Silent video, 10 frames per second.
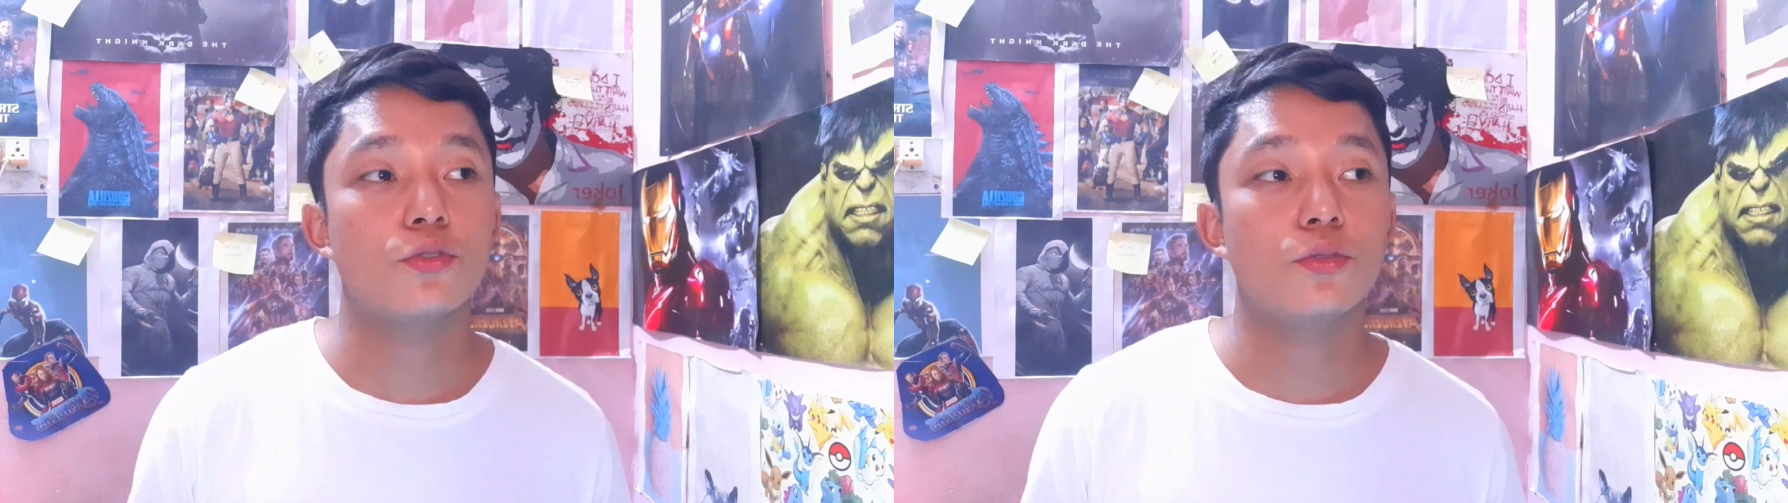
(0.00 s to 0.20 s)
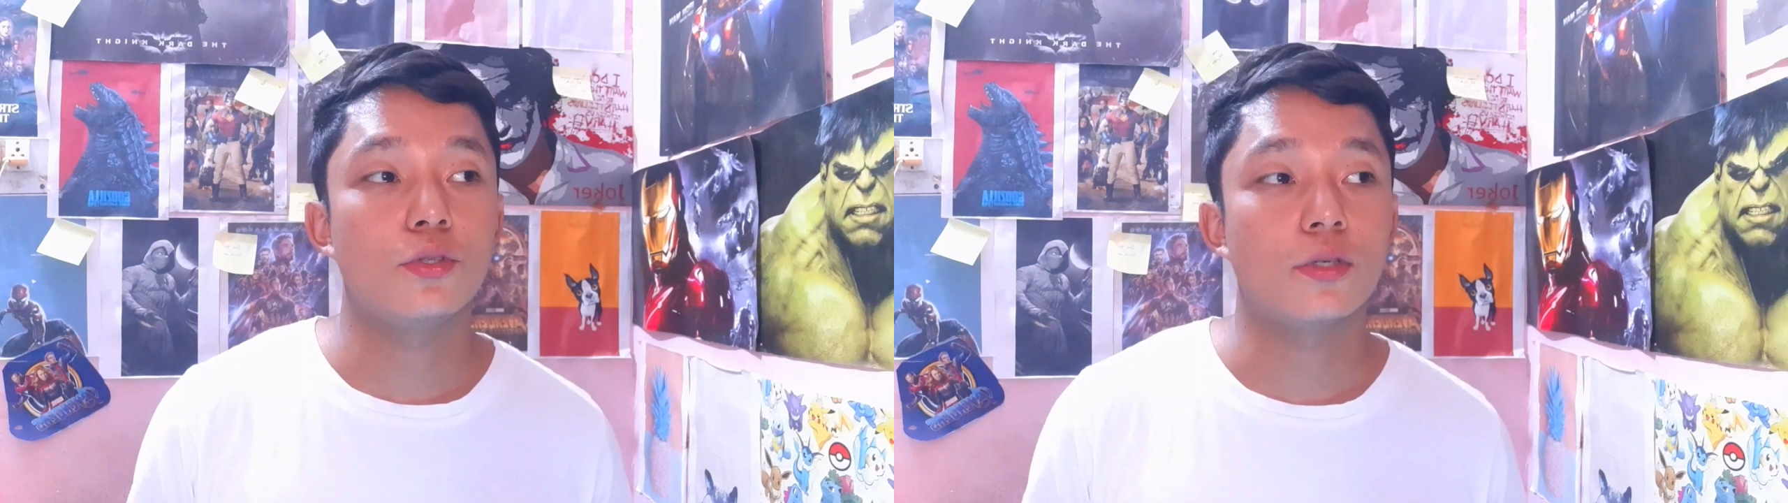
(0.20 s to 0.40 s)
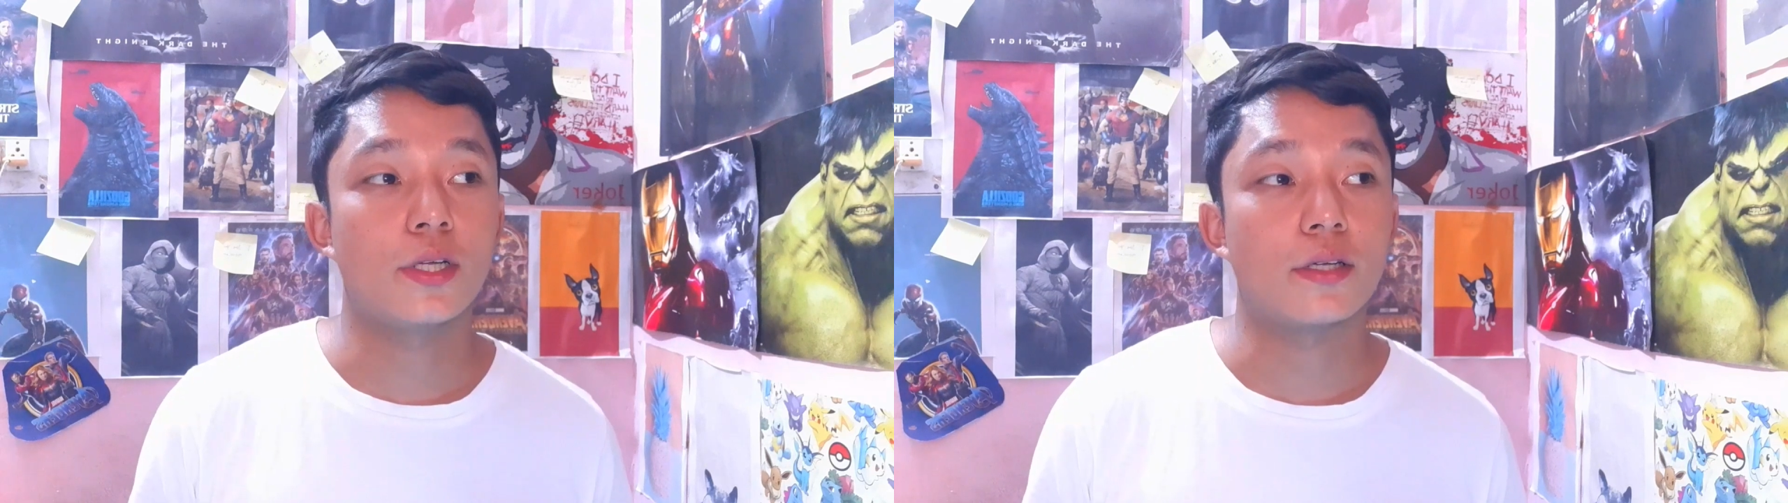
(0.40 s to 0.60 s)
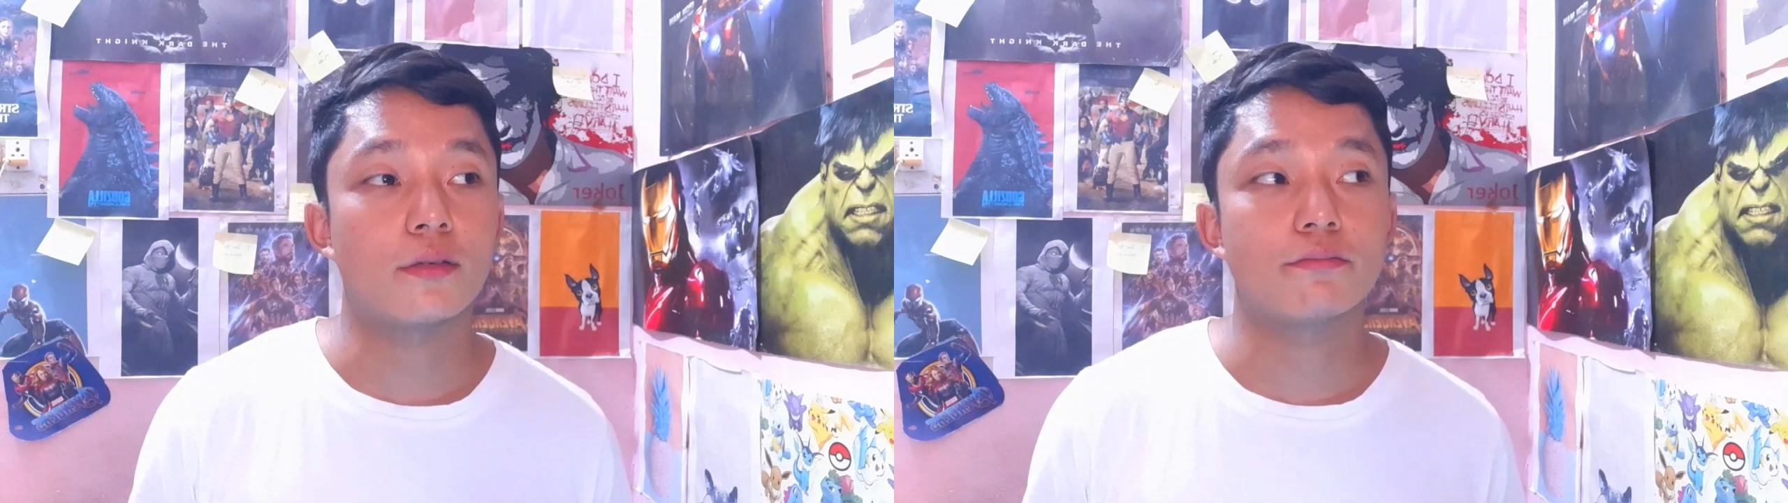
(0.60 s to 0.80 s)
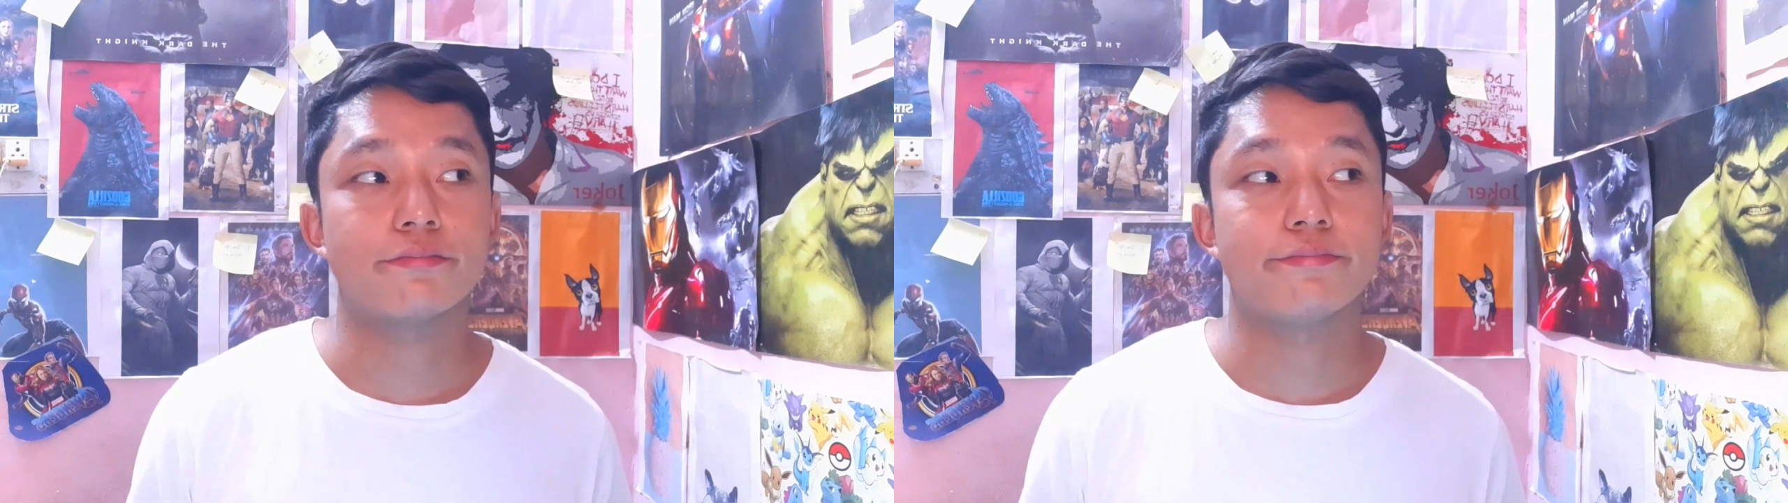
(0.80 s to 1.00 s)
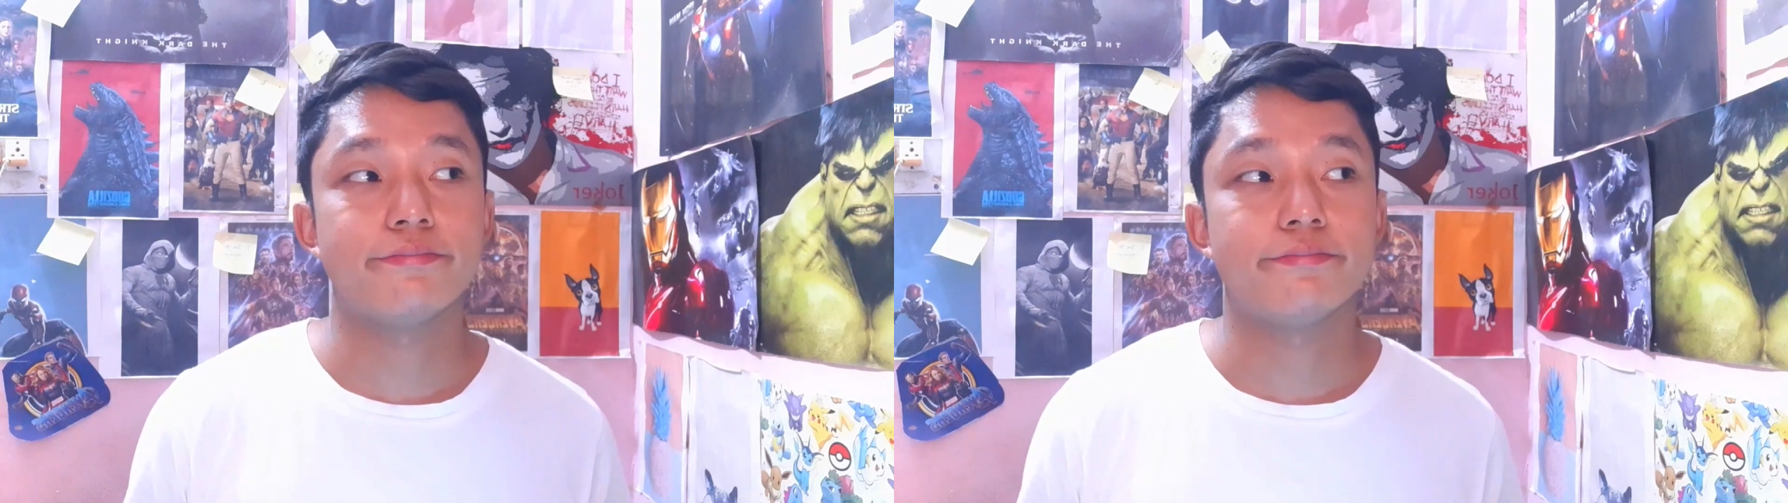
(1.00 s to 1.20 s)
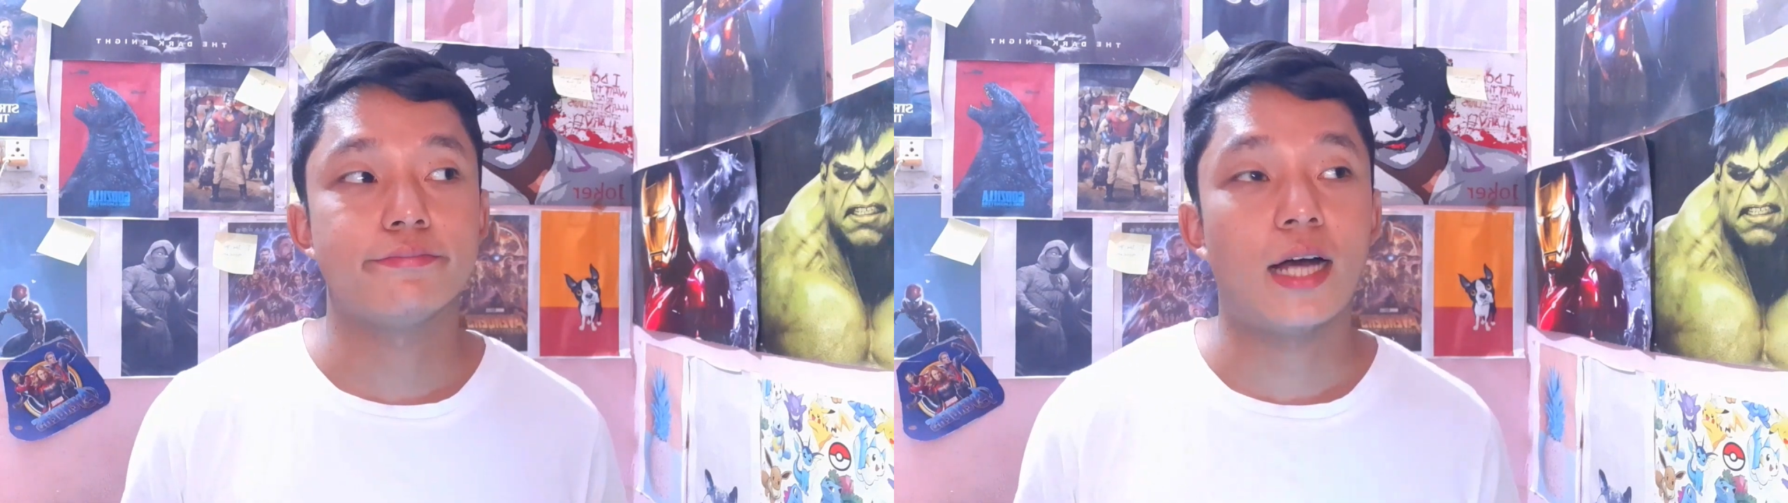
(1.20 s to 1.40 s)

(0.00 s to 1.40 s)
to, you know, like,